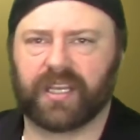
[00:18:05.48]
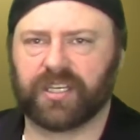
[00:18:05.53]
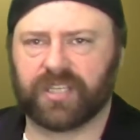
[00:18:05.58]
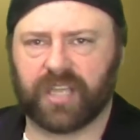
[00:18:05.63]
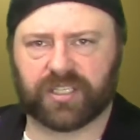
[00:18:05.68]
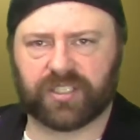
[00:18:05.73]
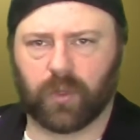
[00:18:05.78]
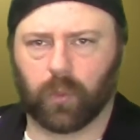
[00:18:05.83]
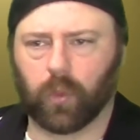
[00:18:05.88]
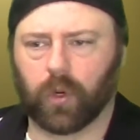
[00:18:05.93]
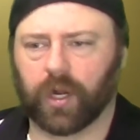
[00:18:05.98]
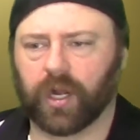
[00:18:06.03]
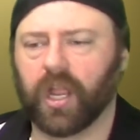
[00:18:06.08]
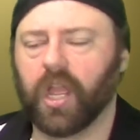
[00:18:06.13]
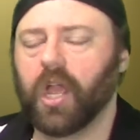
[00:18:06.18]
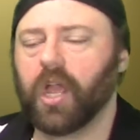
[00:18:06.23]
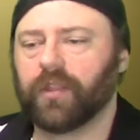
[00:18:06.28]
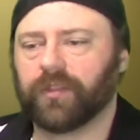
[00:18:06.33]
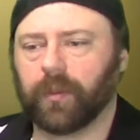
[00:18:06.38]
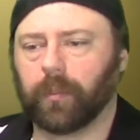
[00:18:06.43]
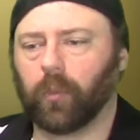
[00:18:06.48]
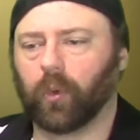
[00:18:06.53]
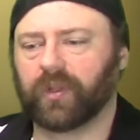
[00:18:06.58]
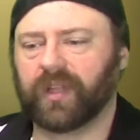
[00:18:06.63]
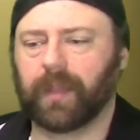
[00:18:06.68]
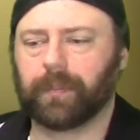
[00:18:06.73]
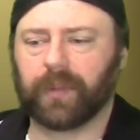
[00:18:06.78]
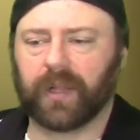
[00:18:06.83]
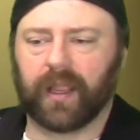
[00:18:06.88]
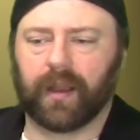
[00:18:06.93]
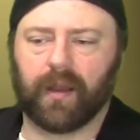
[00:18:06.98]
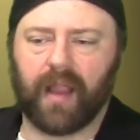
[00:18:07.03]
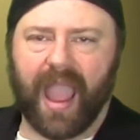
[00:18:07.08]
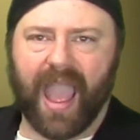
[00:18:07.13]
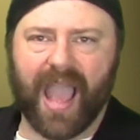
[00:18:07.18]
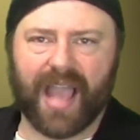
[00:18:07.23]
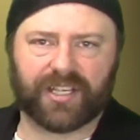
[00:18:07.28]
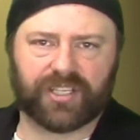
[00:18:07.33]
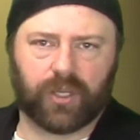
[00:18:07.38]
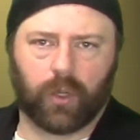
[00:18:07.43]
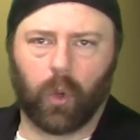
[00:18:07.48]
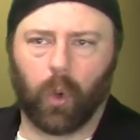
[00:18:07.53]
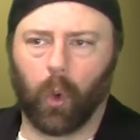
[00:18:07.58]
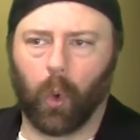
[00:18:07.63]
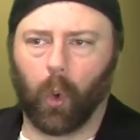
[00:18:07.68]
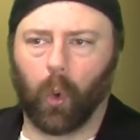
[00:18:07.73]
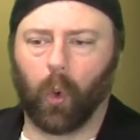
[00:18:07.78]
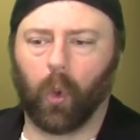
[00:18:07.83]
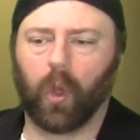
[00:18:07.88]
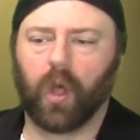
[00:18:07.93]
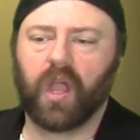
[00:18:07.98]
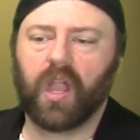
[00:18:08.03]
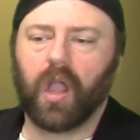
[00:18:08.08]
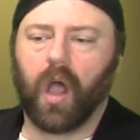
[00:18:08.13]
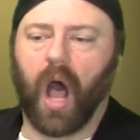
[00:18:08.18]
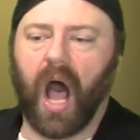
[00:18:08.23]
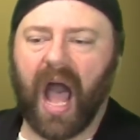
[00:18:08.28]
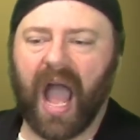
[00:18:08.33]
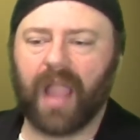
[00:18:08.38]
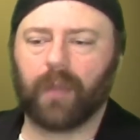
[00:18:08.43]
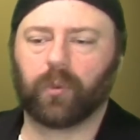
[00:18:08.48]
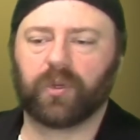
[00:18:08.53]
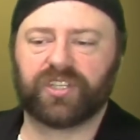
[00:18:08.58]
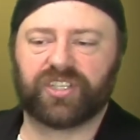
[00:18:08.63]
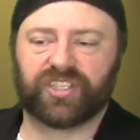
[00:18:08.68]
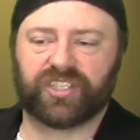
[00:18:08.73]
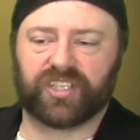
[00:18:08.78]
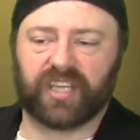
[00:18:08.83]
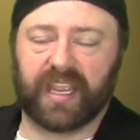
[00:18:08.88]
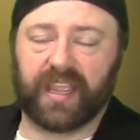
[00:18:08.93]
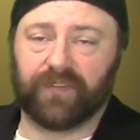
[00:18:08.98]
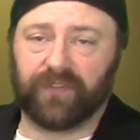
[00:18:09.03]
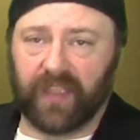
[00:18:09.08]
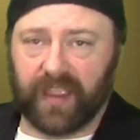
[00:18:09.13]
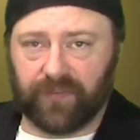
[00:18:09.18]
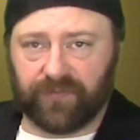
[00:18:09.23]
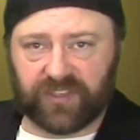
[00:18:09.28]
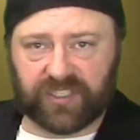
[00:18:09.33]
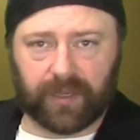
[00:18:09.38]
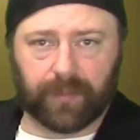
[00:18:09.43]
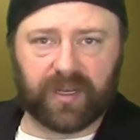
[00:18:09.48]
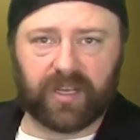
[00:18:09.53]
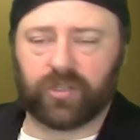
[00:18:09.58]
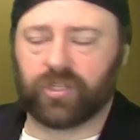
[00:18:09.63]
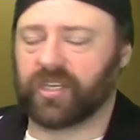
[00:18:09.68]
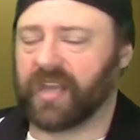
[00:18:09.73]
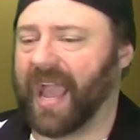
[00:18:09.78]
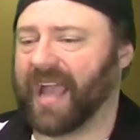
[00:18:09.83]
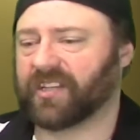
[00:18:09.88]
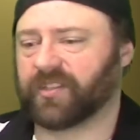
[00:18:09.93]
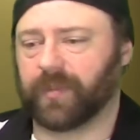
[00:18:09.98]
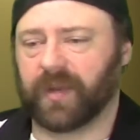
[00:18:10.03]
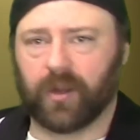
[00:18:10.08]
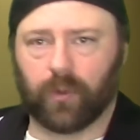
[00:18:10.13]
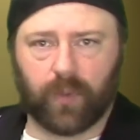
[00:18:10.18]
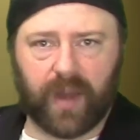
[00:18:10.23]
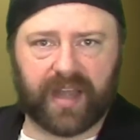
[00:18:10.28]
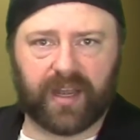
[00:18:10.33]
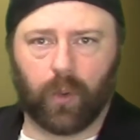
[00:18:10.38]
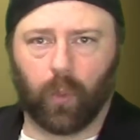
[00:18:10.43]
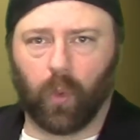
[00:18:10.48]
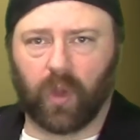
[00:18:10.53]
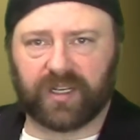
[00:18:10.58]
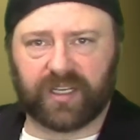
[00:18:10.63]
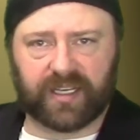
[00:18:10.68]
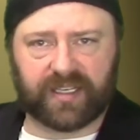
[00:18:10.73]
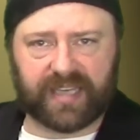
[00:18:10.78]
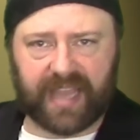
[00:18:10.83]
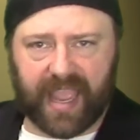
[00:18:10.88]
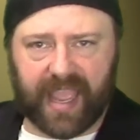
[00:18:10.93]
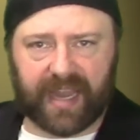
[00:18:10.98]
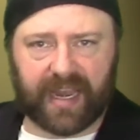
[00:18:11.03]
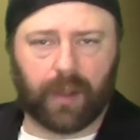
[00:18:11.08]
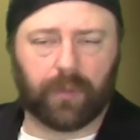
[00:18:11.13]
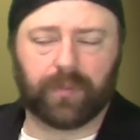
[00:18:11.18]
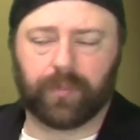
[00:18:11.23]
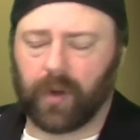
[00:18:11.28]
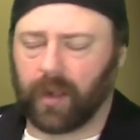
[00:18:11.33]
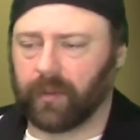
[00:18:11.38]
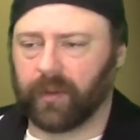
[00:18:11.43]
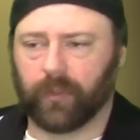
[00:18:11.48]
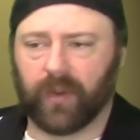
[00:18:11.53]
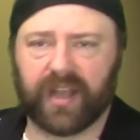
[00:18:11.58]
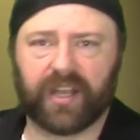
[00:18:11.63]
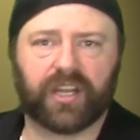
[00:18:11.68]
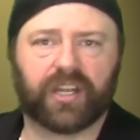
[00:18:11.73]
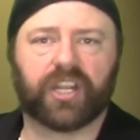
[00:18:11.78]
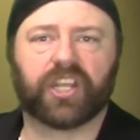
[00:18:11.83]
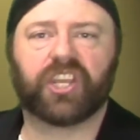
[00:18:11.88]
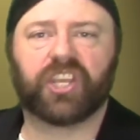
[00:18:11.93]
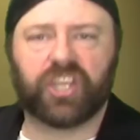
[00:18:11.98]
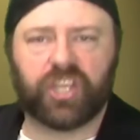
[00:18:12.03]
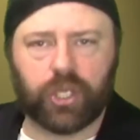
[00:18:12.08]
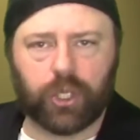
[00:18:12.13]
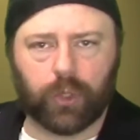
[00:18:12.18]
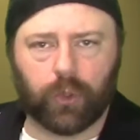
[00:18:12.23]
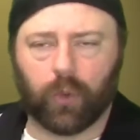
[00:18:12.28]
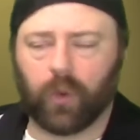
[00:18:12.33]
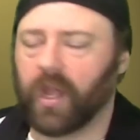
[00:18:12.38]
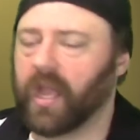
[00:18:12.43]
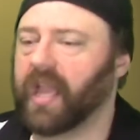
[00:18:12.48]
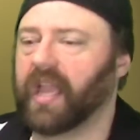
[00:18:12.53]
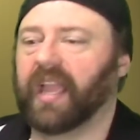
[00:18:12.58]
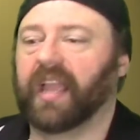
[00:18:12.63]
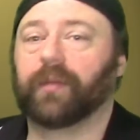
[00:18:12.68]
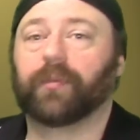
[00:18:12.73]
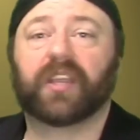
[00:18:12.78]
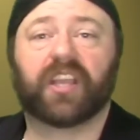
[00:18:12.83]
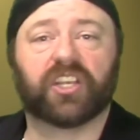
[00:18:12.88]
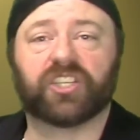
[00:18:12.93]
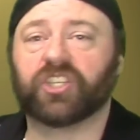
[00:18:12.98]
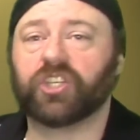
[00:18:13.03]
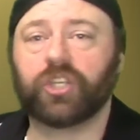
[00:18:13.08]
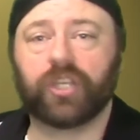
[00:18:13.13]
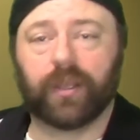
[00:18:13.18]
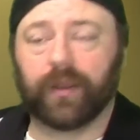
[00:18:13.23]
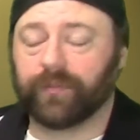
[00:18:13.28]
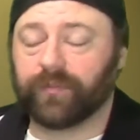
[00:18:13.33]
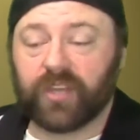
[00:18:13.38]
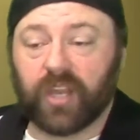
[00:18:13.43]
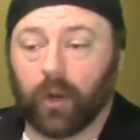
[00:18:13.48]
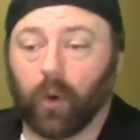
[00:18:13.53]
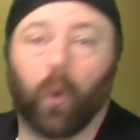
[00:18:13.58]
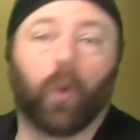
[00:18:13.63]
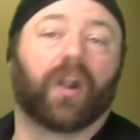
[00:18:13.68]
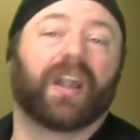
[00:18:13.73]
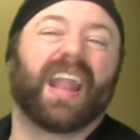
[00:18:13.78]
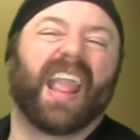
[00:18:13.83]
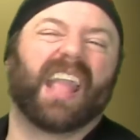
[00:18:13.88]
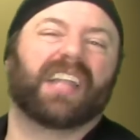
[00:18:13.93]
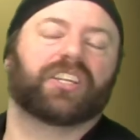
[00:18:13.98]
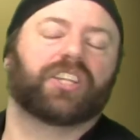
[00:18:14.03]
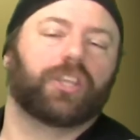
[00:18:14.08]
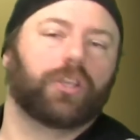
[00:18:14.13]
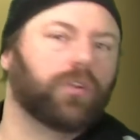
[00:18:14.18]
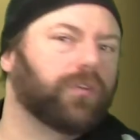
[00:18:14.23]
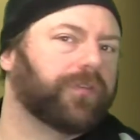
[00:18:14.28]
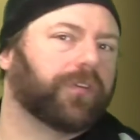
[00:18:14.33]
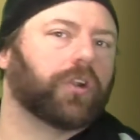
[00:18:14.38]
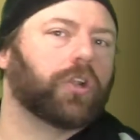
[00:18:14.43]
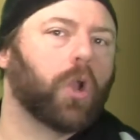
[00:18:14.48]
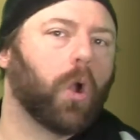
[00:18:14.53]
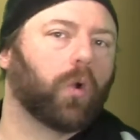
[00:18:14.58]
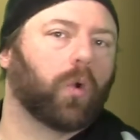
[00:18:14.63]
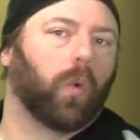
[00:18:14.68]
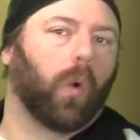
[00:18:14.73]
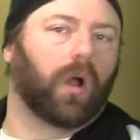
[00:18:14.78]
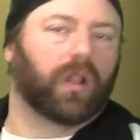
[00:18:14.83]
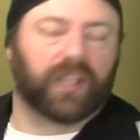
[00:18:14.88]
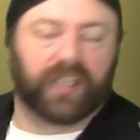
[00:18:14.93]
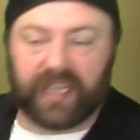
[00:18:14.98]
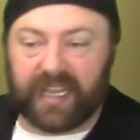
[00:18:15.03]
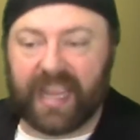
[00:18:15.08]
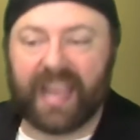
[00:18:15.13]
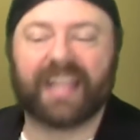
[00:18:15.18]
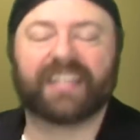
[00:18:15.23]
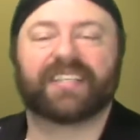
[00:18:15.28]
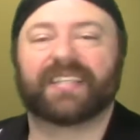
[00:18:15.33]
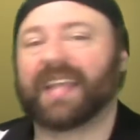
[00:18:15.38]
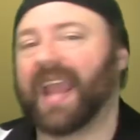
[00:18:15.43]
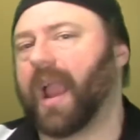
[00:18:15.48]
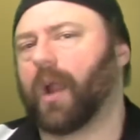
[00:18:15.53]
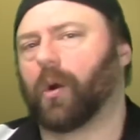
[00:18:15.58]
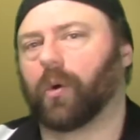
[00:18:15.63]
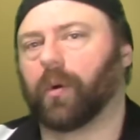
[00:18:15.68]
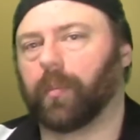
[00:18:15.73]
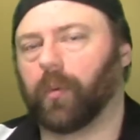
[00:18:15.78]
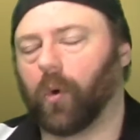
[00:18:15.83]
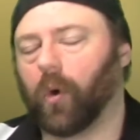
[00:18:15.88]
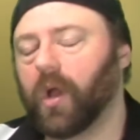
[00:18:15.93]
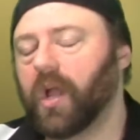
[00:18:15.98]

doesn't work. The multiplayer as a whole, I would, if somebody asked me to rate it 1 to 10, I would probably rate it a Q, because or an NQ for no quality. It's terrible.